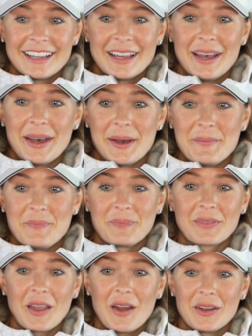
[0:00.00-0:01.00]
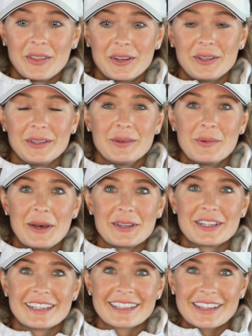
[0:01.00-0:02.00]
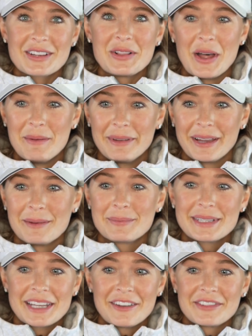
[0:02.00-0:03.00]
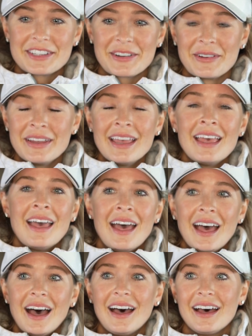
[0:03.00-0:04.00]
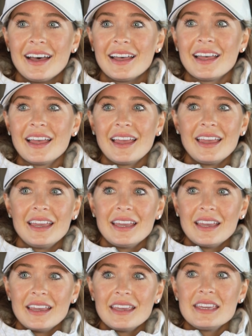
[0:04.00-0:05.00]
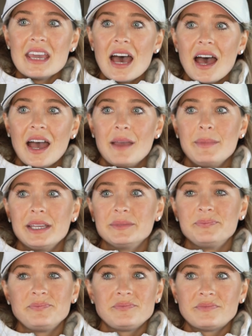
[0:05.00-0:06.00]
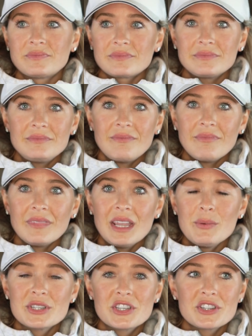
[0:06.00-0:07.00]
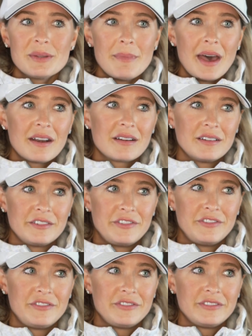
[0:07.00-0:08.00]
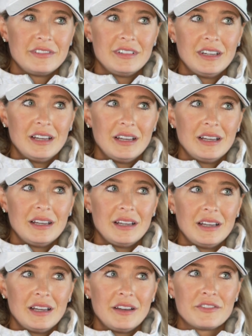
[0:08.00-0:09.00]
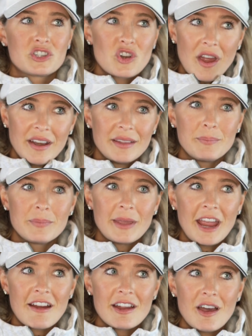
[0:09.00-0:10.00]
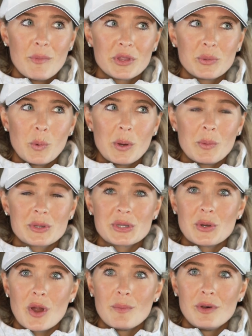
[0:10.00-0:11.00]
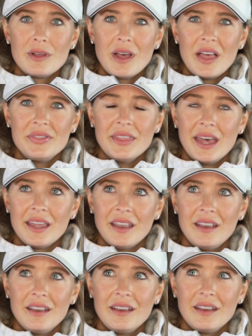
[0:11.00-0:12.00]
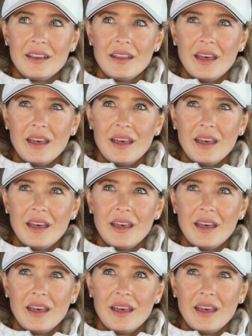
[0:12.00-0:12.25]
Our little Welsh is climbing up stuff. So, yeah, I mean, it was just a matter of trying to carry on with what was normal, and then,